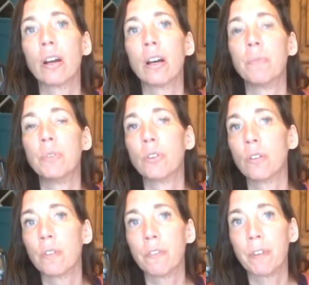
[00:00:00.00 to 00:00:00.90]

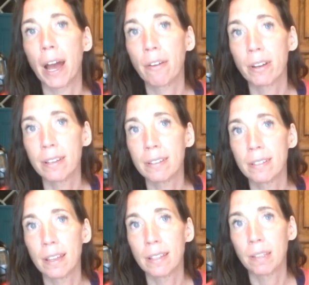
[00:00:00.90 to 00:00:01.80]
observe a
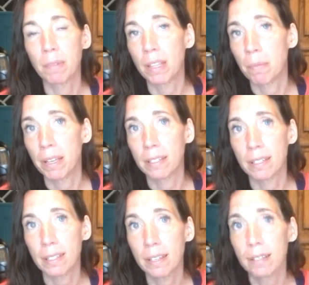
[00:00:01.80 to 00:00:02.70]
virus as something that makes us
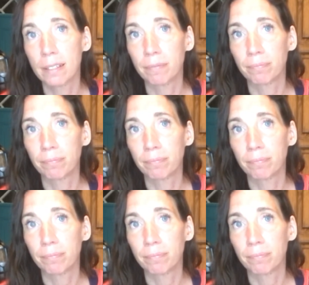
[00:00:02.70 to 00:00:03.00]
sick,